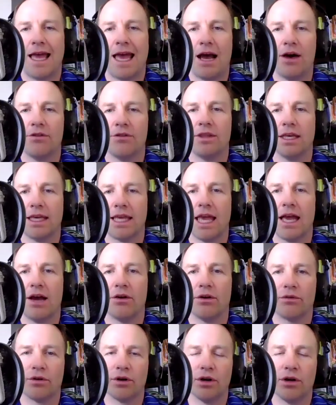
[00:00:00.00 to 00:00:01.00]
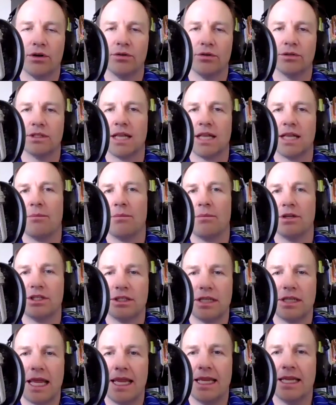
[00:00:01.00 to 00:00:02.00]
of how the account grows and
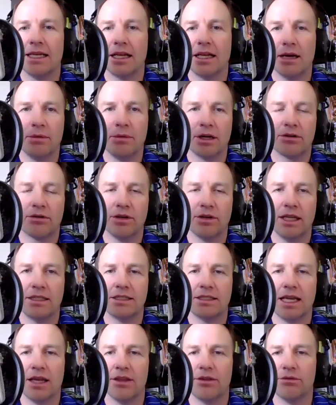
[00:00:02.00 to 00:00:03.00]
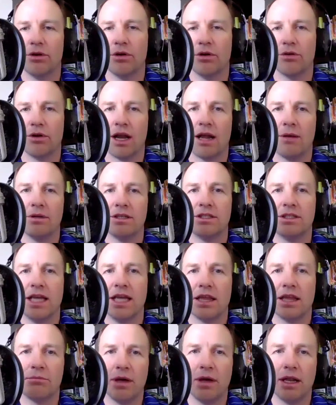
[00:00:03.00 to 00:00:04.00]
how much income it creates down the road or how
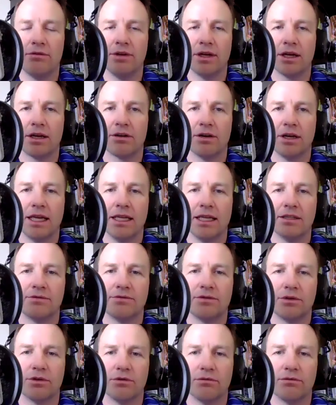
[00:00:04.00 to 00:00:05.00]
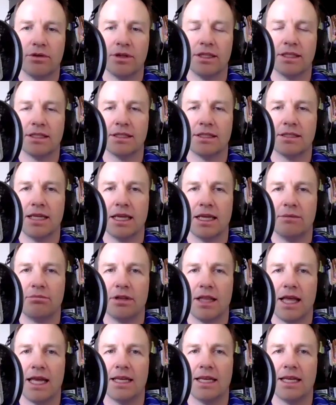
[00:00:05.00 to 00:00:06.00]
much death benefit creates for for this
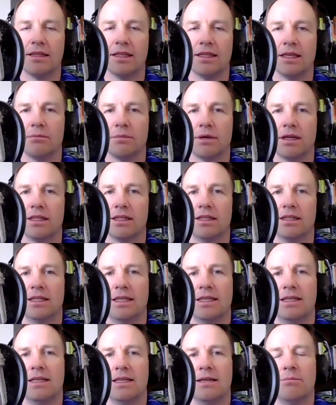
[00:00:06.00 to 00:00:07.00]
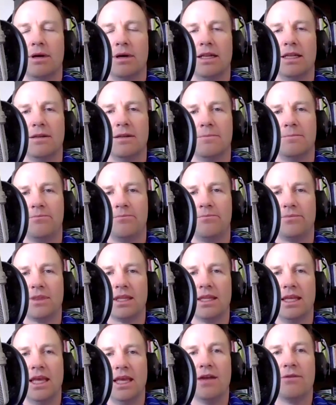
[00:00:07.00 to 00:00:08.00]
estate planning thing but but
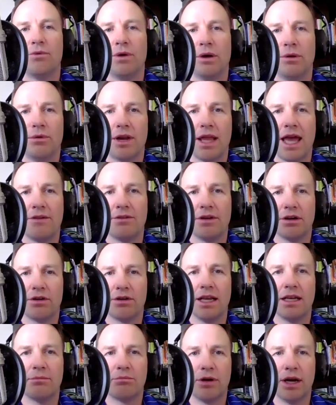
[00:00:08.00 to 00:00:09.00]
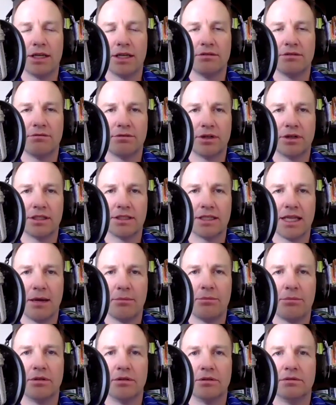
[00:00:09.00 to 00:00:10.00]
if we were to have a great depression for
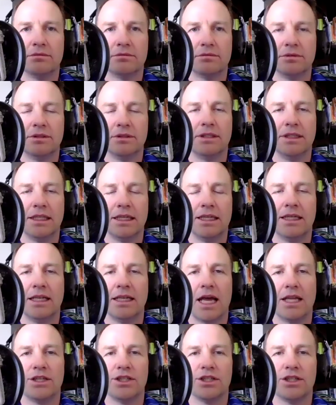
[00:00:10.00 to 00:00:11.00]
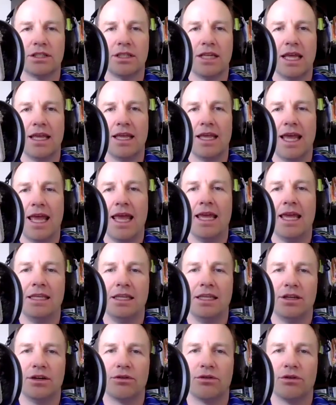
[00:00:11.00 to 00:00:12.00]
example uh, not just
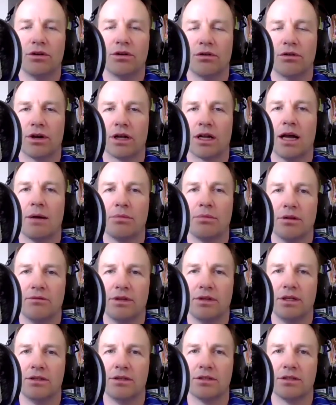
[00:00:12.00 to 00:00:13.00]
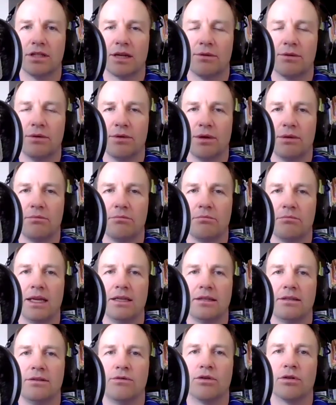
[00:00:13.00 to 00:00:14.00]
a year or, or, a couple of years like we would
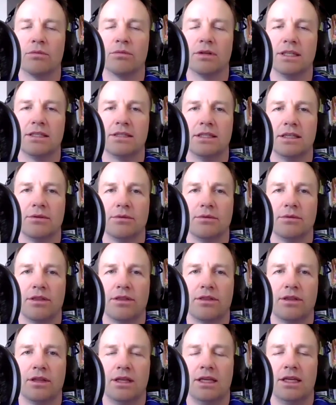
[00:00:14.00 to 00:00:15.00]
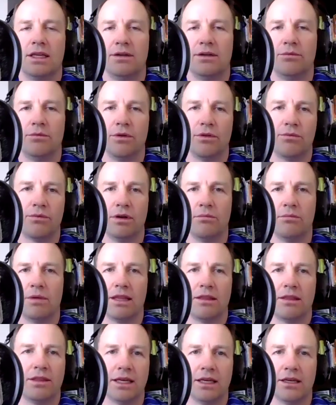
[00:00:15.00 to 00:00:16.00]
might normally see with with
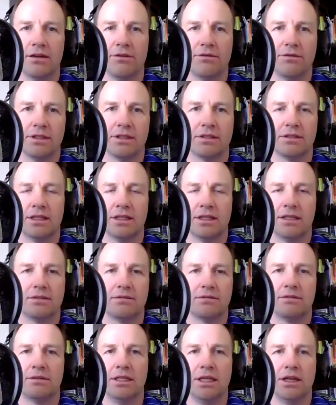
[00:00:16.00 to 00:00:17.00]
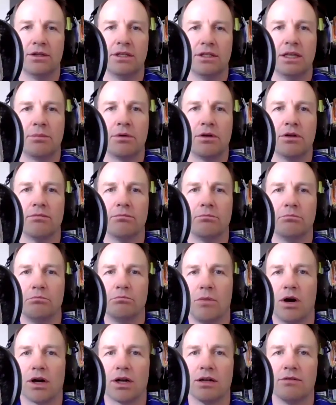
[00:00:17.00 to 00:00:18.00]
what you might think of as as you know
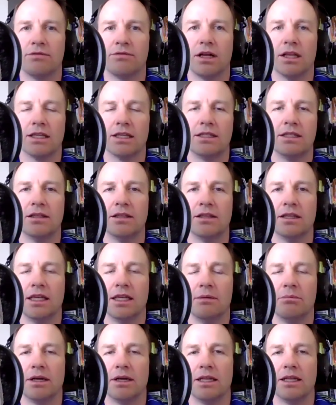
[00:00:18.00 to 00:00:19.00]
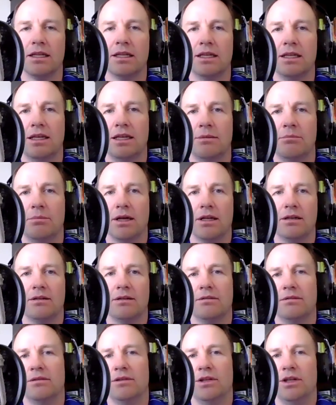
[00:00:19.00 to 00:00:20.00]
typical market volatility but
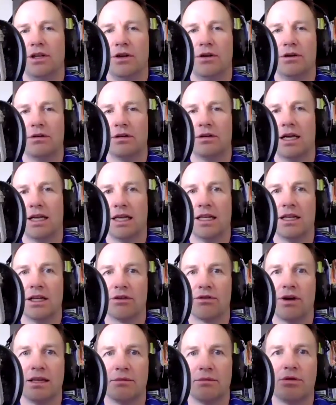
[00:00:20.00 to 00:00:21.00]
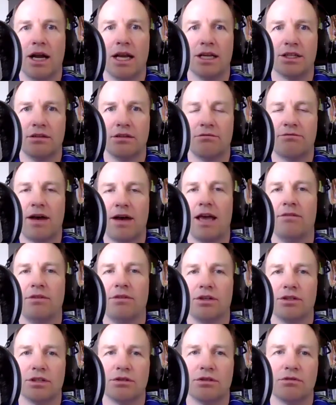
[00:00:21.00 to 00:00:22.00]
but you know, again, a Great Depression,
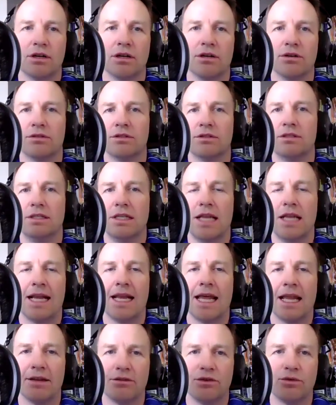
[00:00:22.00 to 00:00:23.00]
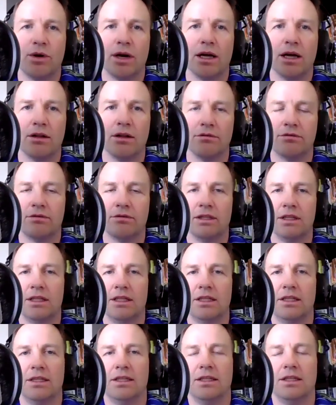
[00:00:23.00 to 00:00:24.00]
five years in a row, nine out of
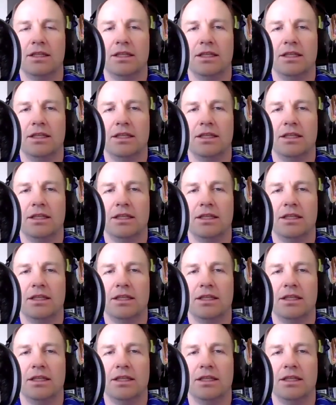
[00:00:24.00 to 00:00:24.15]
12